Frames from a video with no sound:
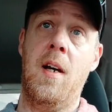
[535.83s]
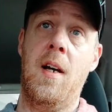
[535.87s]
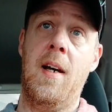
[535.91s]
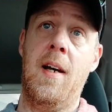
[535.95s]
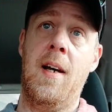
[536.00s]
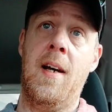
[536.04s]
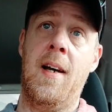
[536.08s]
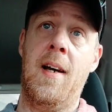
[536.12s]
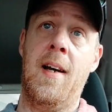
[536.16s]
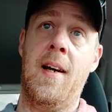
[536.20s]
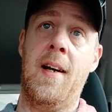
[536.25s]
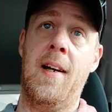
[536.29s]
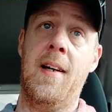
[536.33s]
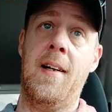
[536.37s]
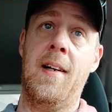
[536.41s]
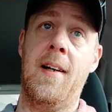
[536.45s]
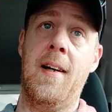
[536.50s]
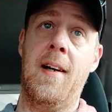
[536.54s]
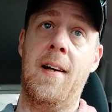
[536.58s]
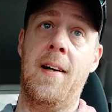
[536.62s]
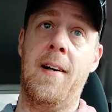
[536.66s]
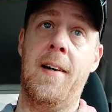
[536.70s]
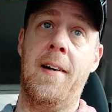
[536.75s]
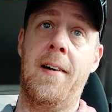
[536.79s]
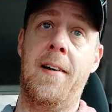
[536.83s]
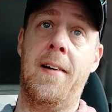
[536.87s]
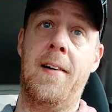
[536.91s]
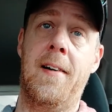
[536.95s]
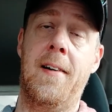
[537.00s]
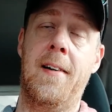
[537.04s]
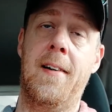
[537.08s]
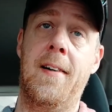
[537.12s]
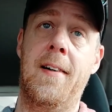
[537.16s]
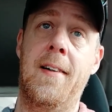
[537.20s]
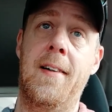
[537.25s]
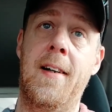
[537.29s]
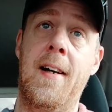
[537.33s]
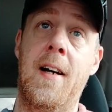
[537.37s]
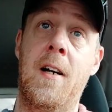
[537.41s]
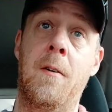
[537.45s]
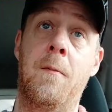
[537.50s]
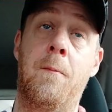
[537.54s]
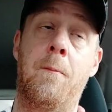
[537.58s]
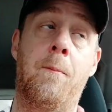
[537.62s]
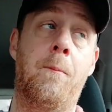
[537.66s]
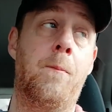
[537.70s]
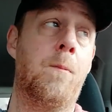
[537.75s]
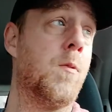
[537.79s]
And uh, yeah,
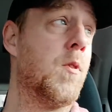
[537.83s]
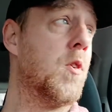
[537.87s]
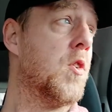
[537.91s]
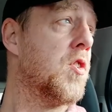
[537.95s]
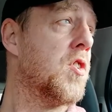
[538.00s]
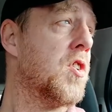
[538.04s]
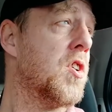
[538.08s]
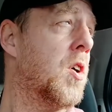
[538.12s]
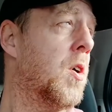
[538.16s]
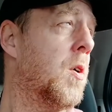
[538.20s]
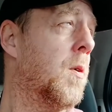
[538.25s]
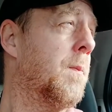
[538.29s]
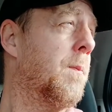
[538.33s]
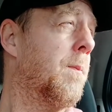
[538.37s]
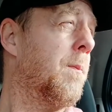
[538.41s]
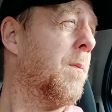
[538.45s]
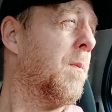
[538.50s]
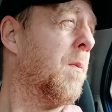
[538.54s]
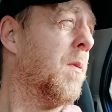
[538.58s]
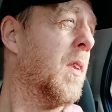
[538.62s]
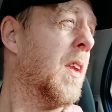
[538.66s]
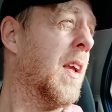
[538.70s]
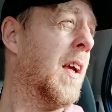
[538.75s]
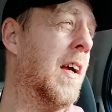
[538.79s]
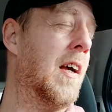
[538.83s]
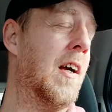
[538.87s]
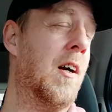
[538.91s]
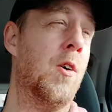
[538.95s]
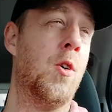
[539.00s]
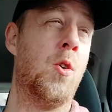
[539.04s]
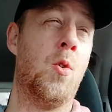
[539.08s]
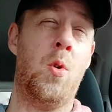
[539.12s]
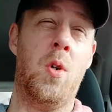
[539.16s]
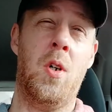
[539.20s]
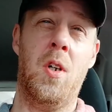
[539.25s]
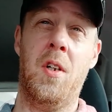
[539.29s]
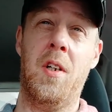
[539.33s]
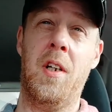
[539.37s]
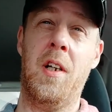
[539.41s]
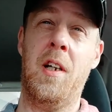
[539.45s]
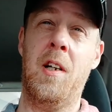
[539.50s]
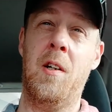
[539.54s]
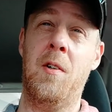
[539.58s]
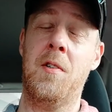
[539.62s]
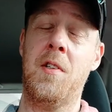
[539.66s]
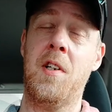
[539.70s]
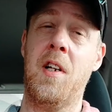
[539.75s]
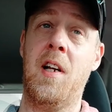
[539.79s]
so air quality
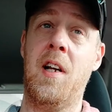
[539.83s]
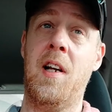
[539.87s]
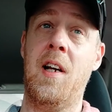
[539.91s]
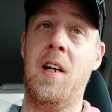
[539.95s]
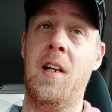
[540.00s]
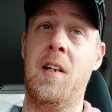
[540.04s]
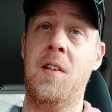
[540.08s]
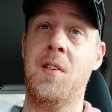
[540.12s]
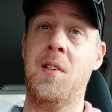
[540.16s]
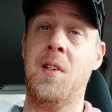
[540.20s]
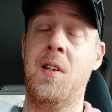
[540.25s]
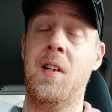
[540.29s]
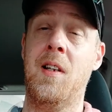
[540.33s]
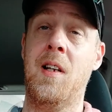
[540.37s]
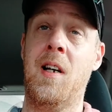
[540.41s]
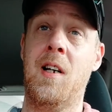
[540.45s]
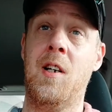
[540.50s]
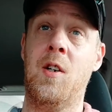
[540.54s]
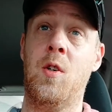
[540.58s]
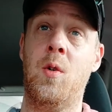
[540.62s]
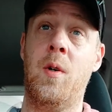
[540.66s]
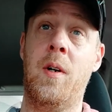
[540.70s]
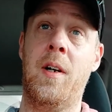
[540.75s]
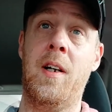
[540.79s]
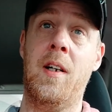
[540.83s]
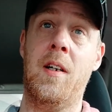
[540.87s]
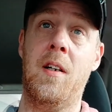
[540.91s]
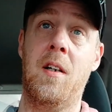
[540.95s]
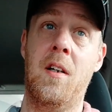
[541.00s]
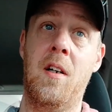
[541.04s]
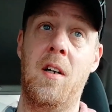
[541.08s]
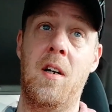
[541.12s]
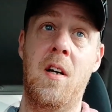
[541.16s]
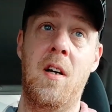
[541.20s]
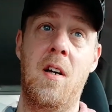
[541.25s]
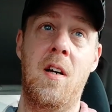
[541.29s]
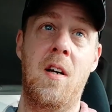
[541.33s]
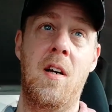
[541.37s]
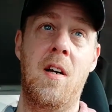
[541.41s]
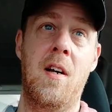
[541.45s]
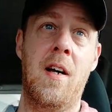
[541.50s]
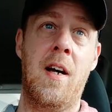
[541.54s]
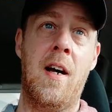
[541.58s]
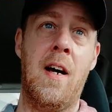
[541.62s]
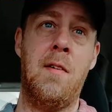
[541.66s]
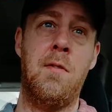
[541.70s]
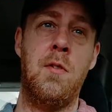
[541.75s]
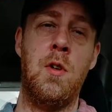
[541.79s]
here today isn't that great.
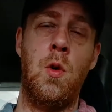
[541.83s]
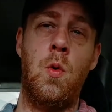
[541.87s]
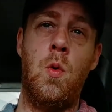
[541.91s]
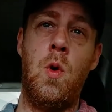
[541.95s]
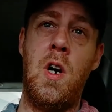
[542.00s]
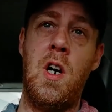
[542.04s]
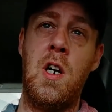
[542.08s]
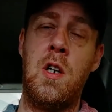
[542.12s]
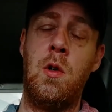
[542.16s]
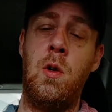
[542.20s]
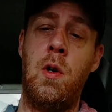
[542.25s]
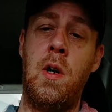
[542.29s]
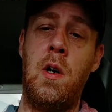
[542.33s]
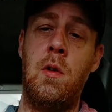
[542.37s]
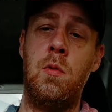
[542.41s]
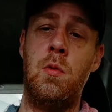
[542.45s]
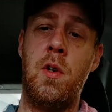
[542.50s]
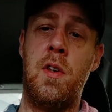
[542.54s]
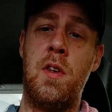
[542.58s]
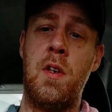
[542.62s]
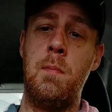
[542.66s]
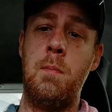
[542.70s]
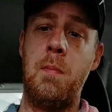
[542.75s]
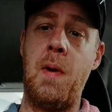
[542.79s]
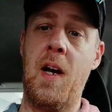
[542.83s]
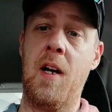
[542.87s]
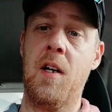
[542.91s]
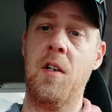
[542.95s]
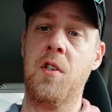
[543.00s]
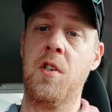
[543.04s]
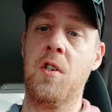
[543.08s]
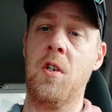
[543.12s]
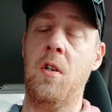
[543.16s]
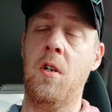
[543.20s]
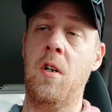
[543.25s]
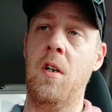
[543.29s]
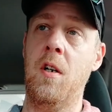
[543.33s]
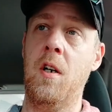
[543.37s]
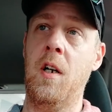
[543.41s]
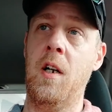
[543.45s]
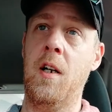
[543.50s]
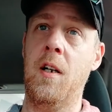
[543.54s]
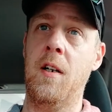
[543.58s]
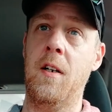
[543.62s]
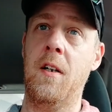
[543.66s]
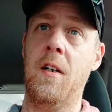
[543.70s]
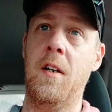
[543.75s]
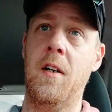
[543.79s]
Having to walk around with the mask on
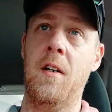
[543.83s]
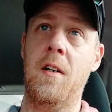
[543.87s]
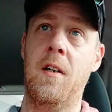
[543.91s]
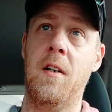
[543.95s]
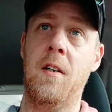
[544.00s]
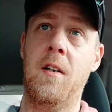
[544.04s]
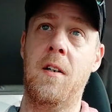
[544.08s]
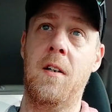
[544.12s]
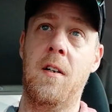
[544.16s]
and uh,